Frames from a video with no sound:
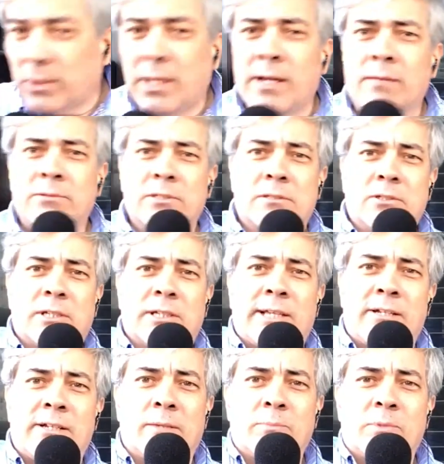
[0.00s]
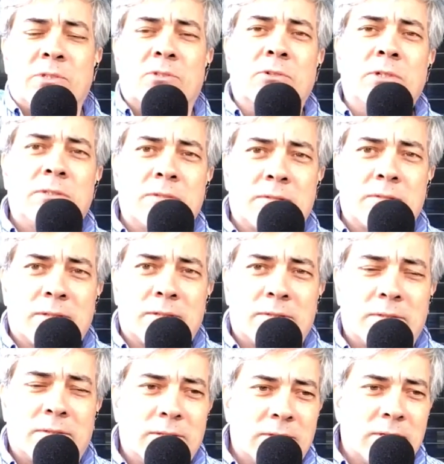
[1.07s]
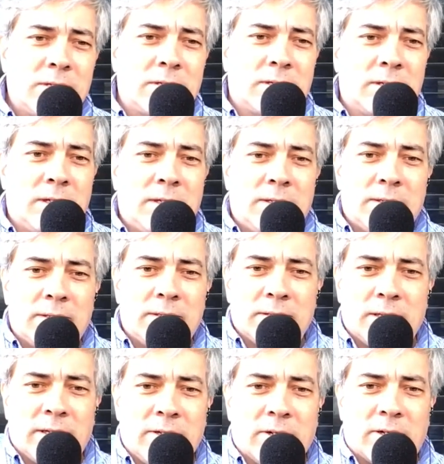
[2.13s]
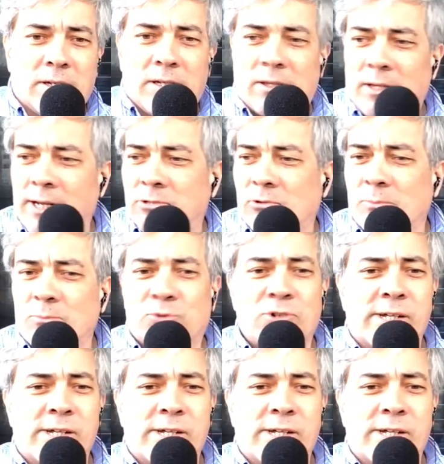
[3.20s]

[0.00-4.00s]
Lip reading: but yeah, I'm just looking down at empty streets. It's good. And you can hear the ice cream